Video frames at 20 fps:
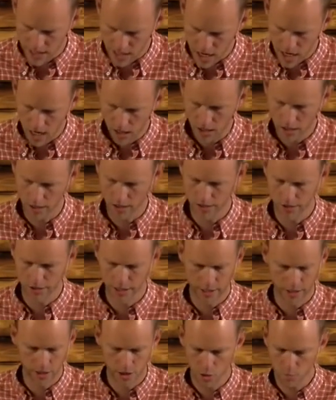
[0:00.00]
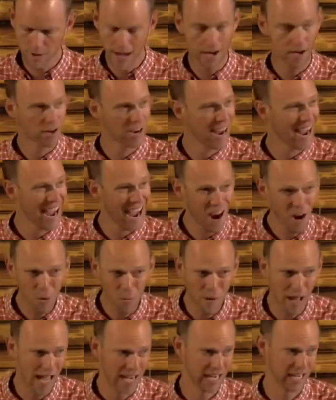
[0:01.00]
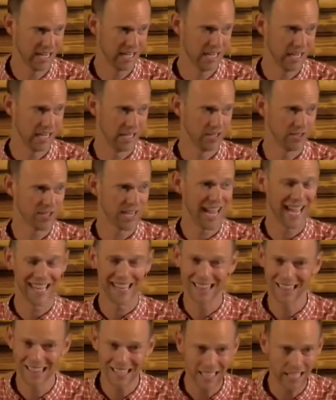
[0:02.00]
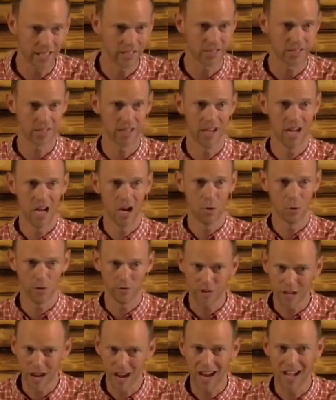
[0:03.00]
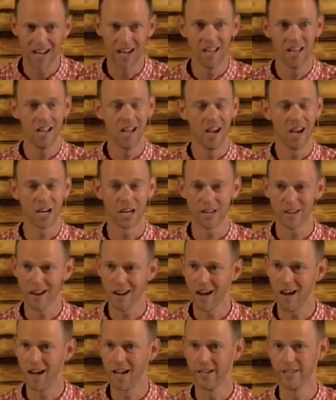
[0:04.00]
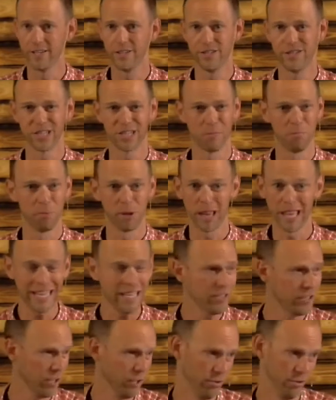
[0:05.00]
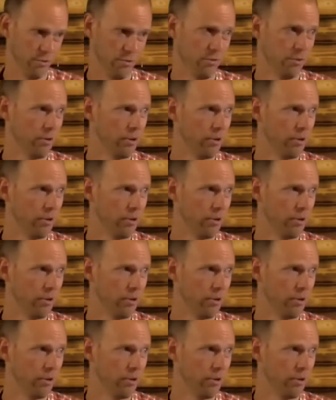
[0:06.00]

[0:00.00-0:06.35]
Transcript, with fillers: the knowledge that no matter how bad it gets, at least we've got a God to complain to.